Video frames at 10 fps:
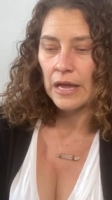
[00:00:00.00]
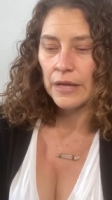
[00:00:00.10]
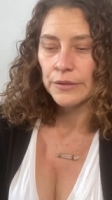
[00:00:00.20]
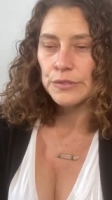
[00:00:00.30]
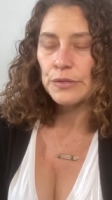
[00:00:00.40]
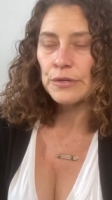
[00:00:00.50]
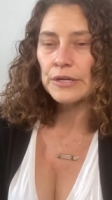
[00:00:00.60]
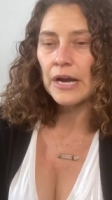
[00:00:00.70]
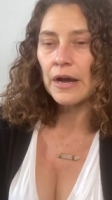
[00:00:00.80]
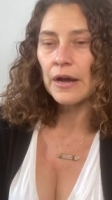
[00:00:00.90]
So
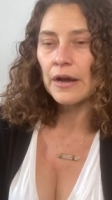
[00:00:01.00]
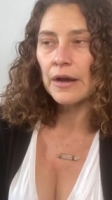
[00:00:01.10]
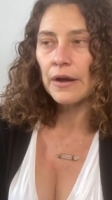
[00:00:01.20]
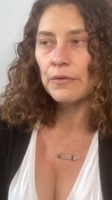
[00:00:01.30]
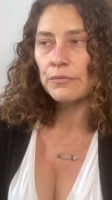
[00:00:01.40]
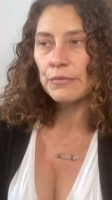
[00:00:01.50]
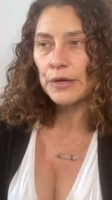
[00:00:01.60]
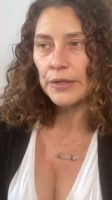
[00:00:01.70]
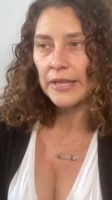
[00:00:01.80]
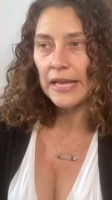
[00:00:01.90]
I'm
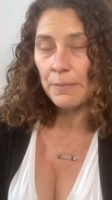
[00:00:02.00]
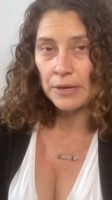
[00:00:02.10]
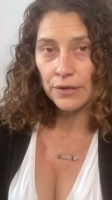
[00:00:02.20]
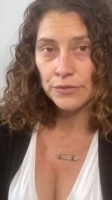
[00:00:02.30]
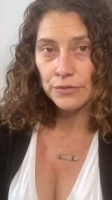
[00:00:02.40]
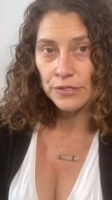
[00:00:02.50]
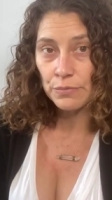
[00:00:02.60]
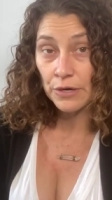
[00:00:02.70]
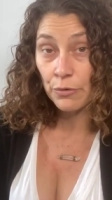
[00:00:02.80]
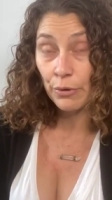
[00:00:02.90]
going to do this
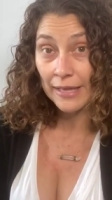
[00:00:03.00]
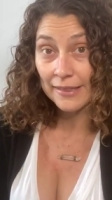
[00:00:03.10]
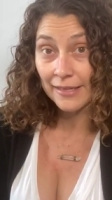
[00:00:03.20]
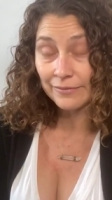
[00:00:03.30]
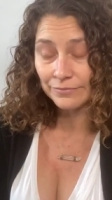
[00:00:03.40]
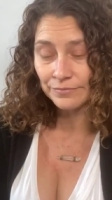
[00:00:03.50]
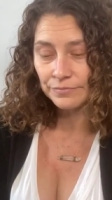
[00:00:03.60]
one quickly.